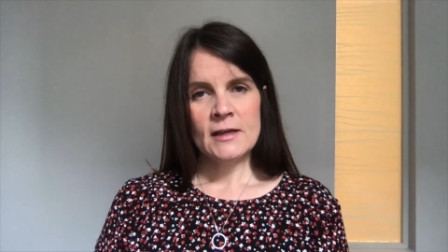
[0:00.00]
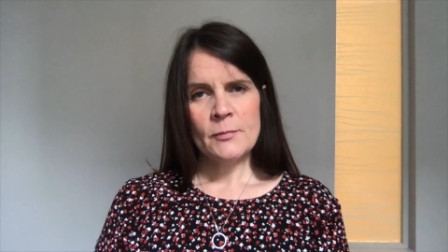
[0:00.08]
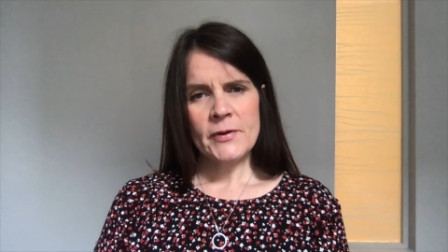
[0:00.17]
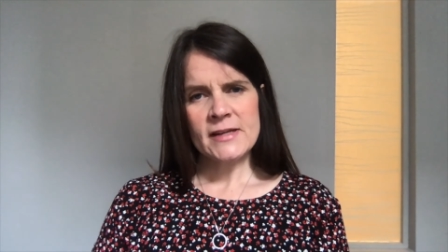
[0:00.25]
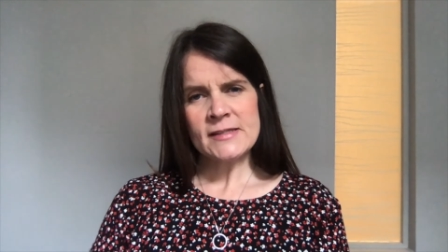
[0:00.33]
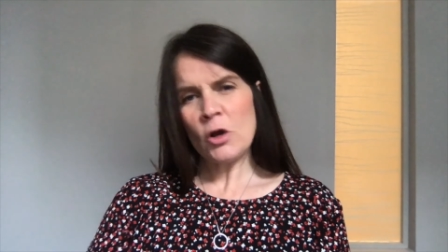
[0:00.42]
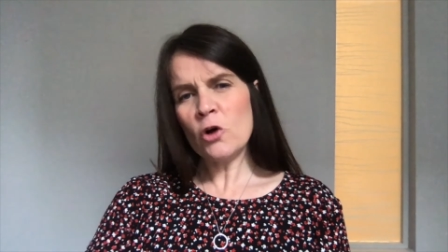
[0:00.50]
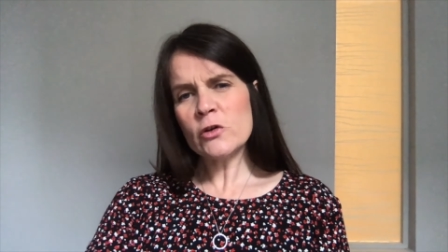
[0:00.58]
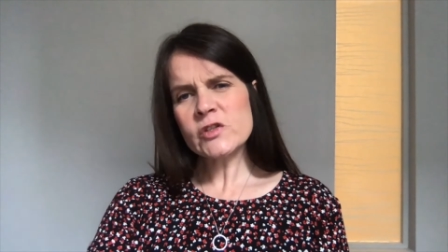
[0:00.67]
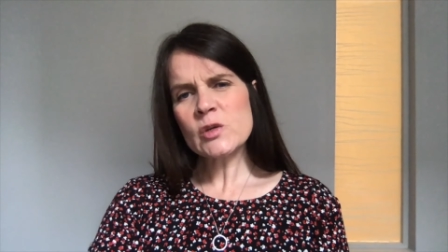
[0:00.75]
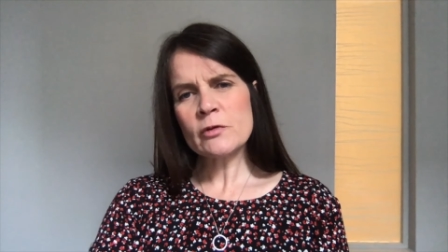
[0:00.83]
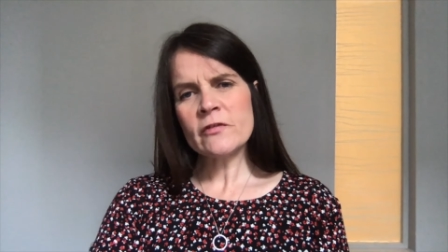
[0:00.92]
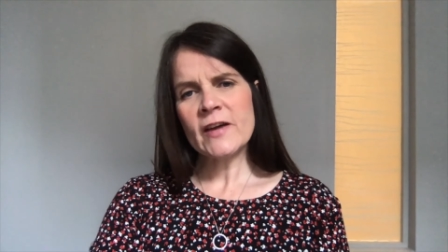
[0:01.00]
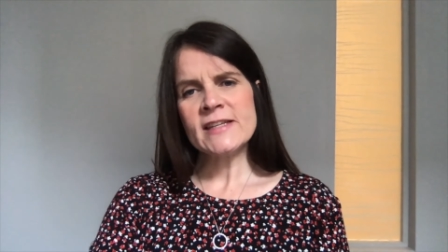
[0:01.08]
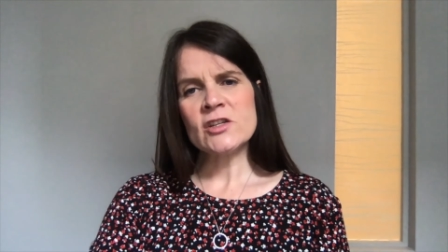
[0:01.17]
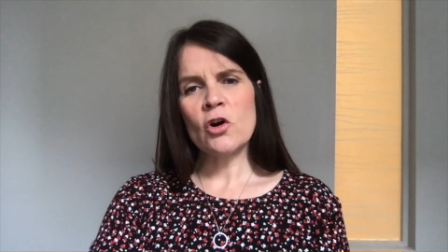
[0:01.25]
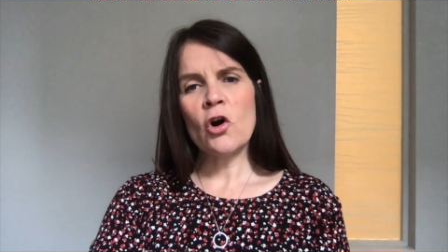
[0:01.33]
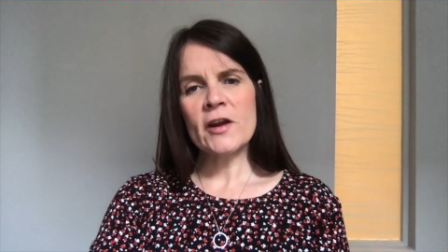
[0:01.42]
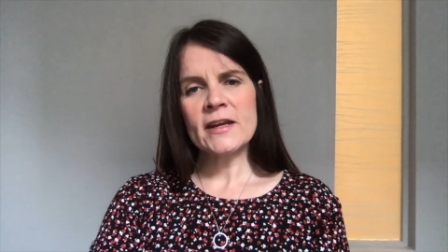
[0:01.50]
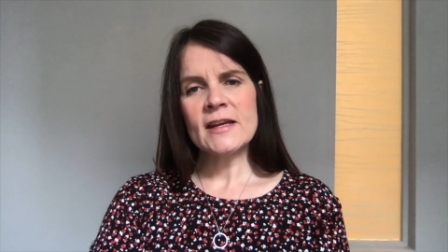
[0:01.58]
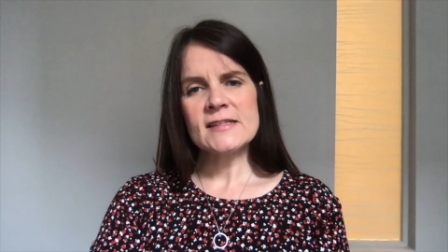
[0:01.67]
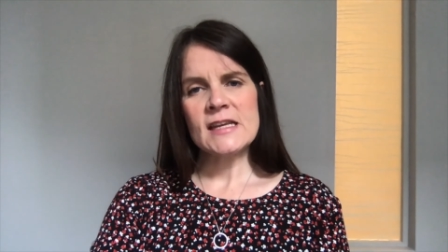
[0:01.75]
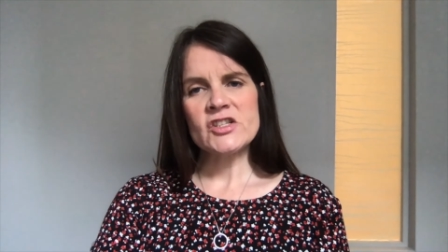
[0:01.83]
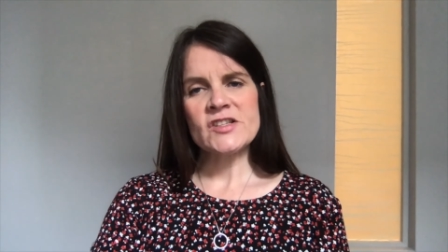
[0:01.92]
But it's also provided
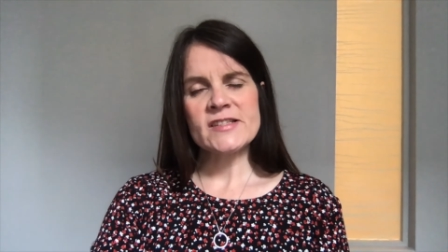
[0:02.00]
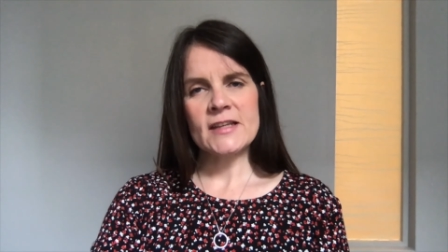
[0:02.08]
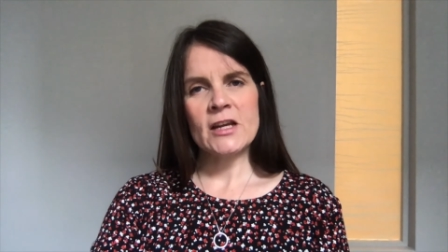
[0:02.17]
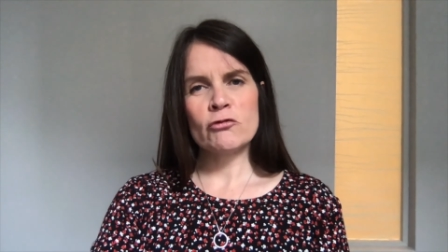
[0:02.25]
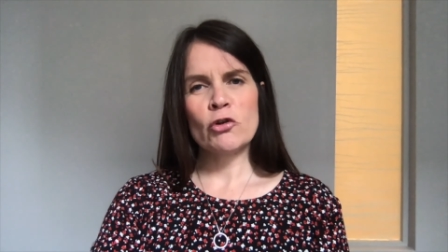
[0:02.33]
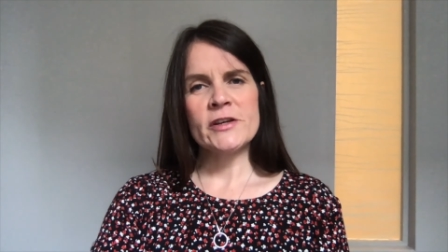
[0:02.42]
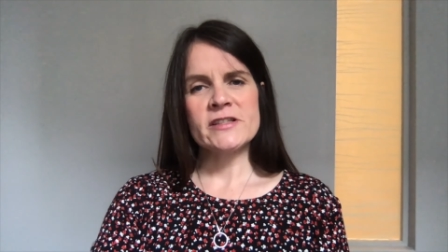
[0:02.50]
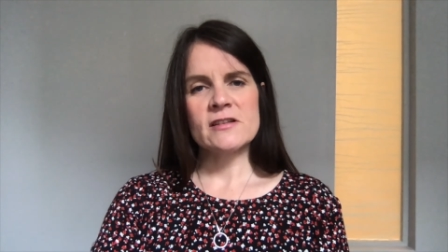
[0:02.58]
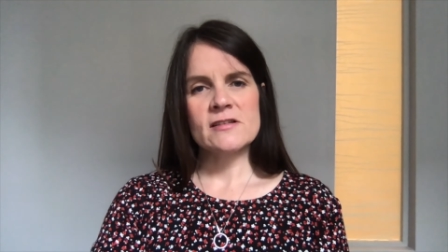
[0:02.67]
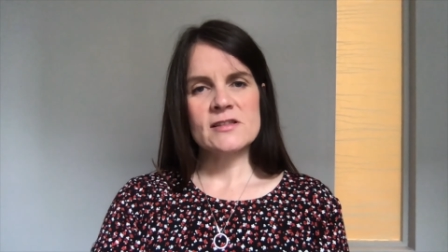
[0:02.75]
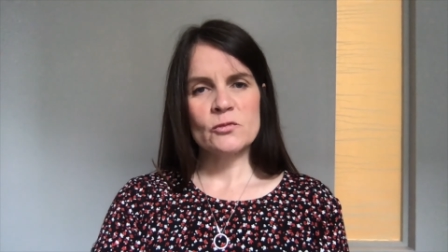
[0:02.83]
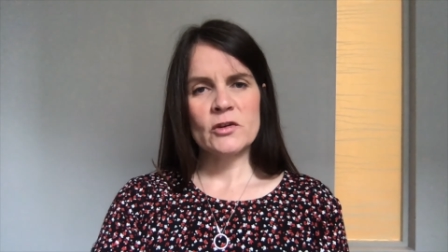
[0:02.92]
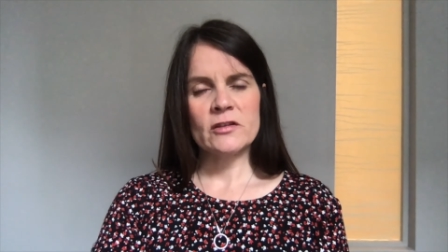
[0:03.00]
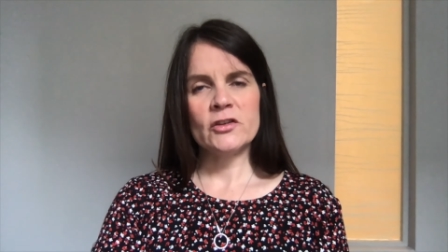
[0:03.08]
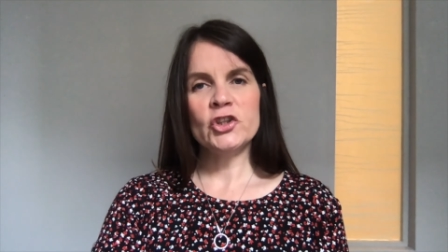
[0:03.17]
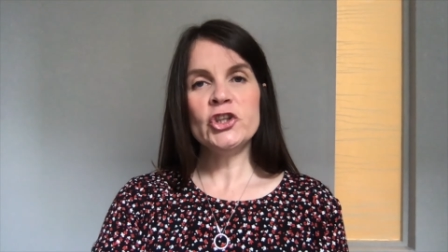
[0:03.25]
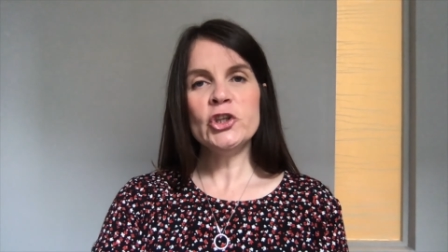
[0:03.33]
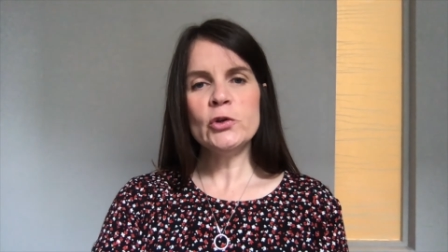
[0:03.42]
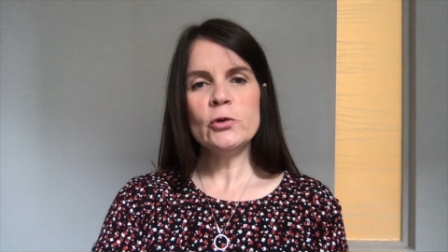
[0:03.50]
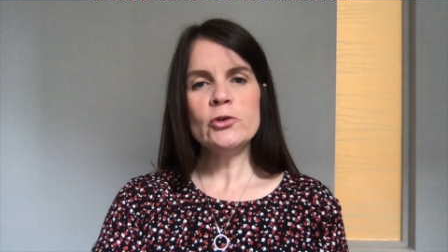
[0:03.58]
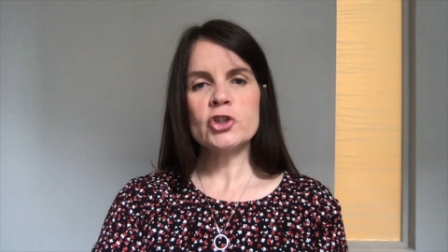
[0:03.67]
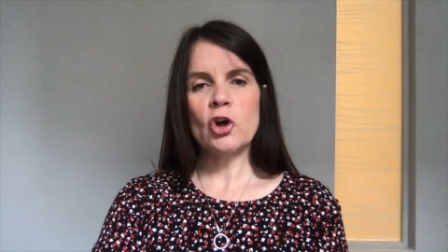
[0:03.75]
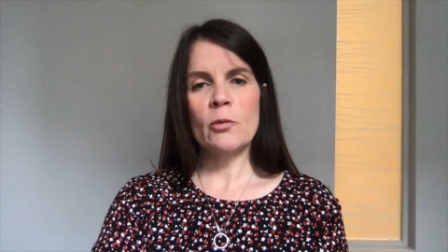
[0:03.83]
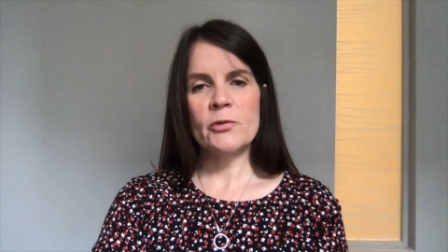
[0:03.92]
organisations like Reuters with
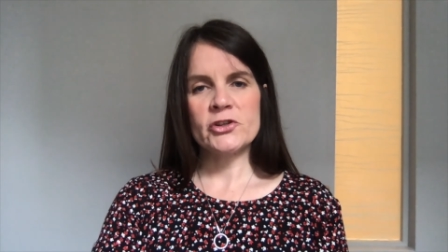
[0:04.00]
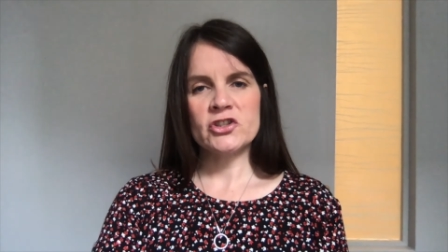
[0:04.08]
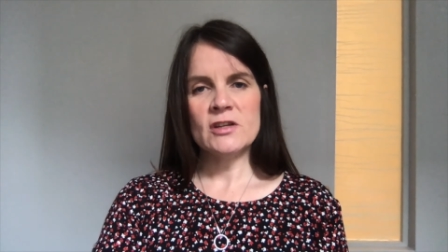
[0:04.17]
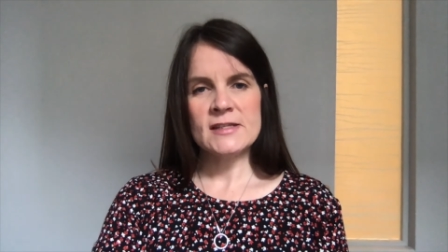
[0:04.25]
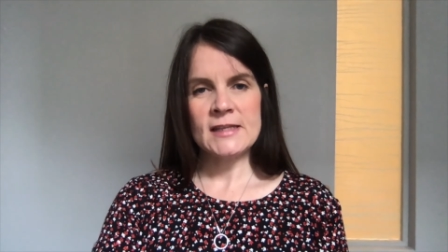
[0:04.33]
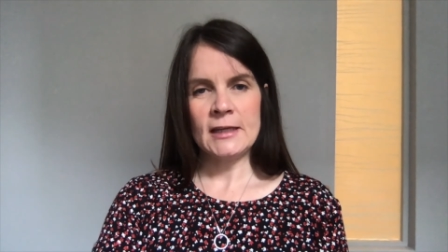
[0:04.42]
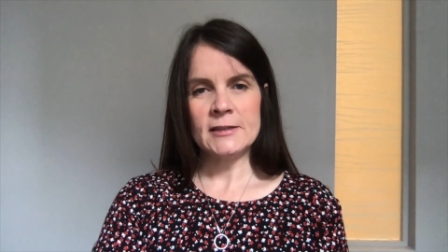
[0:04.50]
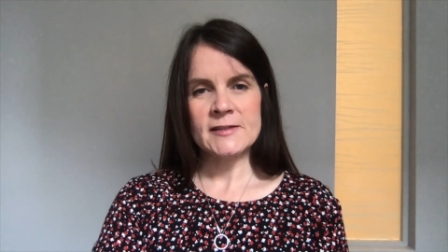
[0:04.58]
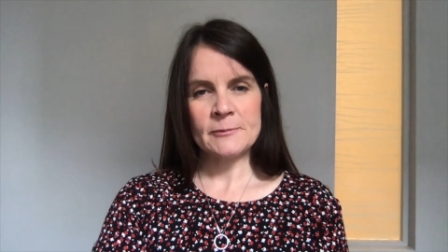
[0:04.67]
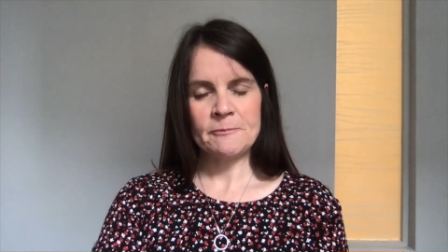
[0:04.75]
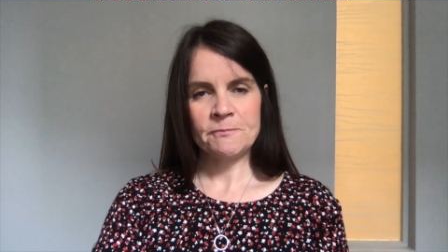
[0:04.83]
huge opportunities.